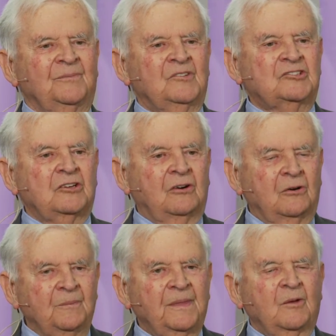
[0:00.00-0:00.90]

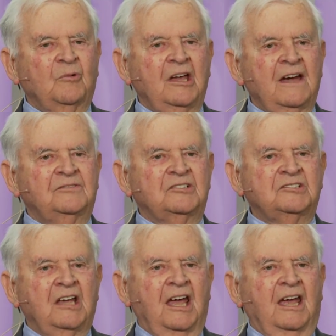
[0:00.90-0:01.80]
So we have to
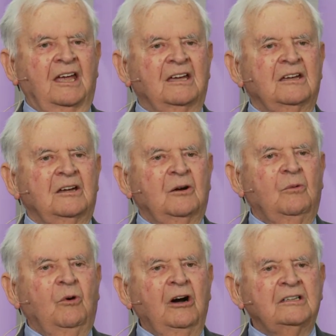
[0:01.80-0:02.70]
say,
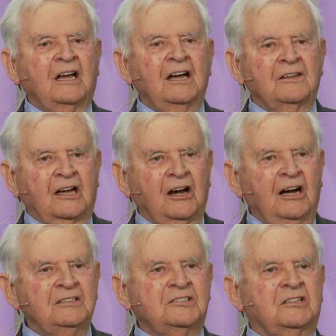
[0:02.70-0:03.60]
what are the
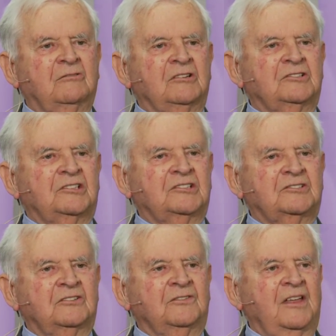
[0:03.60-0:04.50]

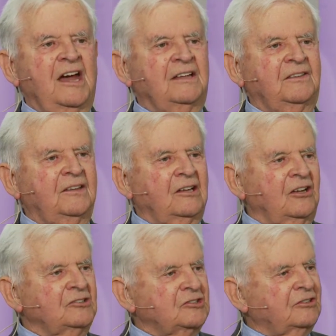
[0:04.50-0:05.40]
consequences of that
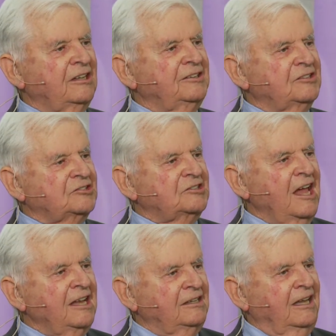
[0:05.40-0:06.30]
theological
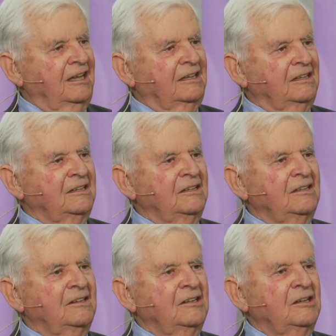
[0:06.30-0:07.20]
understanding
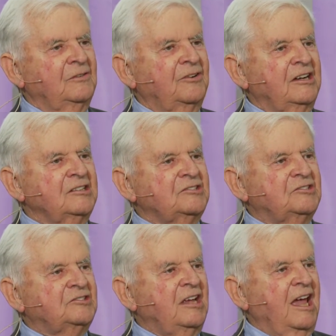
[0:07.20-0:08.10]
for us
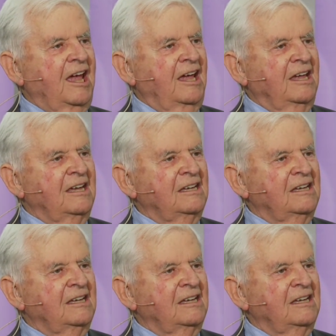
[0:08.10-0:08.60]
to say,